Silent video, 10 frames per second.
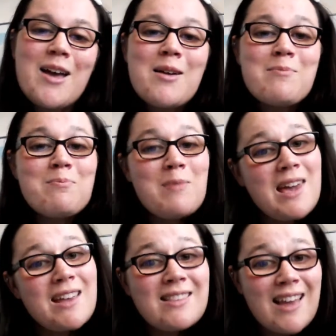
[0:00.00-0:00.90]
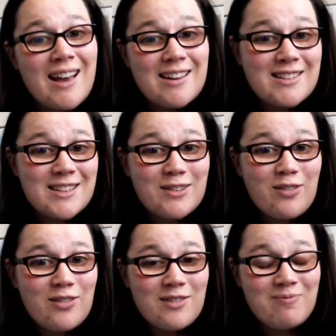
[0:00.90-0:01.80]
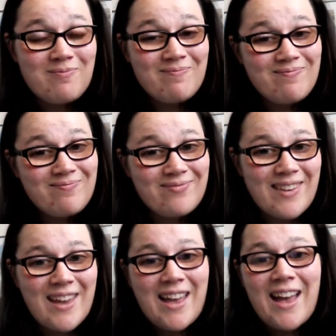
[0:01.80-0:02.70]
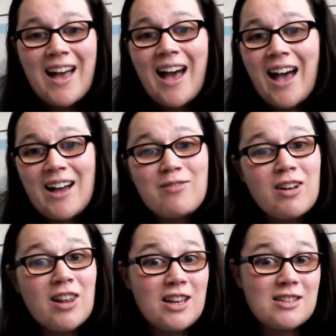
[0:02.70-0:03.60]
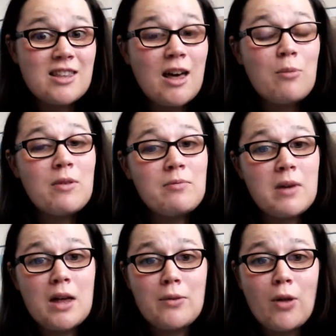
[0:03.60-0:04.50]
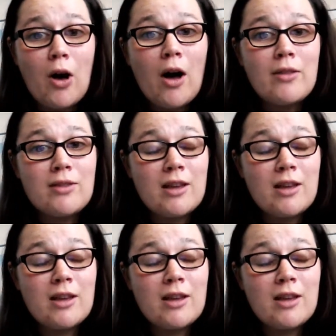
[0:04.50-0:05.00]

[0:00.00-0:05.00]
Being negative. I can relate to that with me a lot, and that's